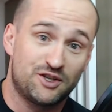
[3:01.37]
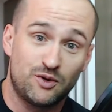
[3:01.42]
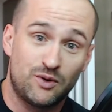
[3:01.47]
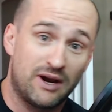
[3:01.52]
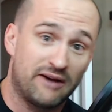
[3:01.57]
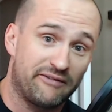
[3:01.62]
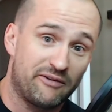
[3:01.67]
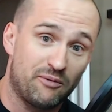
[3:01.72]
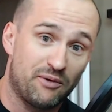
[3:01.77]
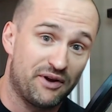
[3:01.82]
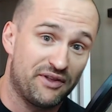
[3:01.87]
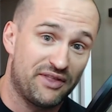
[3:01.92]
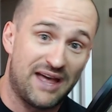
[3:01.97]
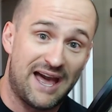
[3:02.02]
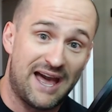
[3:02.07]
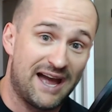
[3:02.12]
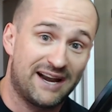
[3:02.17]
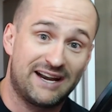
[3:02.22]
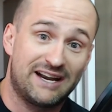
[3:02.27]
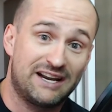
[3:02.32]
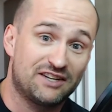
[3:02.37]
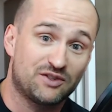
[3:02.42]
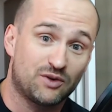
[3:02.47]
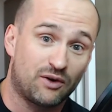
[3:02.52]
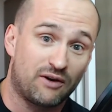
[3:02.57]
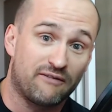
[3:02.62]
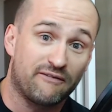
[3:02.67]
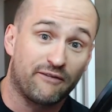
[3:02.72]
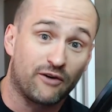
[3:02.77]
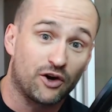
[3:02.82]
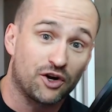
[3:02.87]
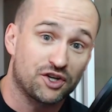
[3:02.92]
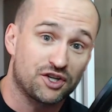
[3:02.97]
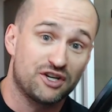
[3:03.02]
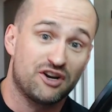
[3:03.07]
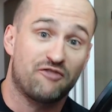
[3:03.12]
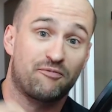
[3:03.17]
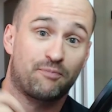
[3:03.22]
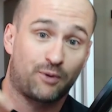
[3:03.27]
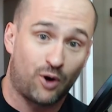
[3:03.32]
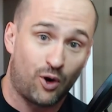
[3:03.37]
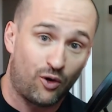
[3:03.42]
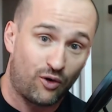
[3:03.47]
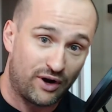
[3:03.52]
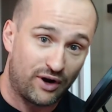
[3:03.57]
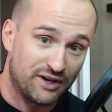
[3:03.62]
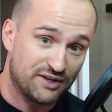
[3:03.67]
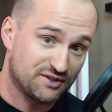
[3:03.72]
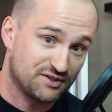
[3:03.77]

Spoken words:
everyone that had any sort of version of ProRes.